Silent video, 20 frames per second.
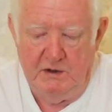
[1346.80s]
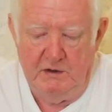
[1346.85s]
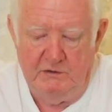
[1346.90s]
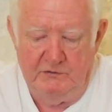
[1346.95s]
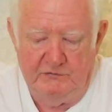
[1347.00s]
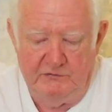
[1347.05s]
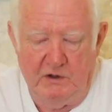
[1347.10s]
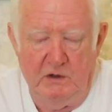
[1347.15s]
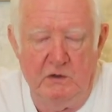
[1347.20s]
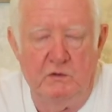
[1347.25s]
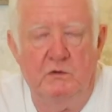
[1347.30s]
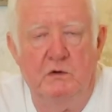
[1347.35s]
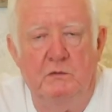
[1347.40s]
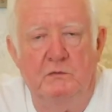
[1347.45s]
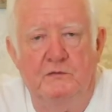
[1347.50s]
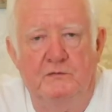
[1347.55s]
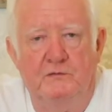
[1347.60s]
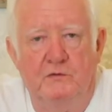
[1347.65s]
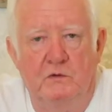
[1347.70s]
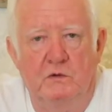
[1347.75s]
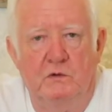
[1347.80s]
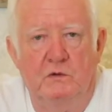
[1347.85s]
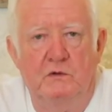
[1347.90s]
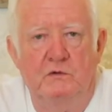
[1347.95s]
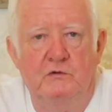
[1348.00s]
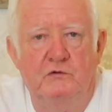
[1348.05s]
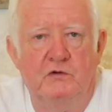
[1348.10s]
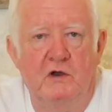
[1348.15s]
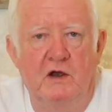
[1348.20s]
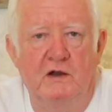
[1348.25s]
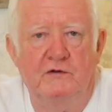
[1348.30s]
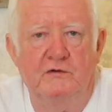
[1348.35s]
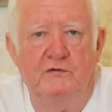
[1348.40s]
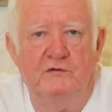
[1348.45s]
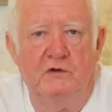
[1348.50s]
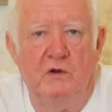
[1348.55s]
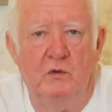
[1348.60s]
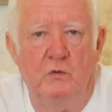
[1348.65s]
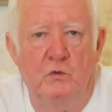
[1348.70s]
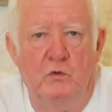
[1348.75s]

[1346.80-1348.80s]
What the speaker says: So, number 4, try to stop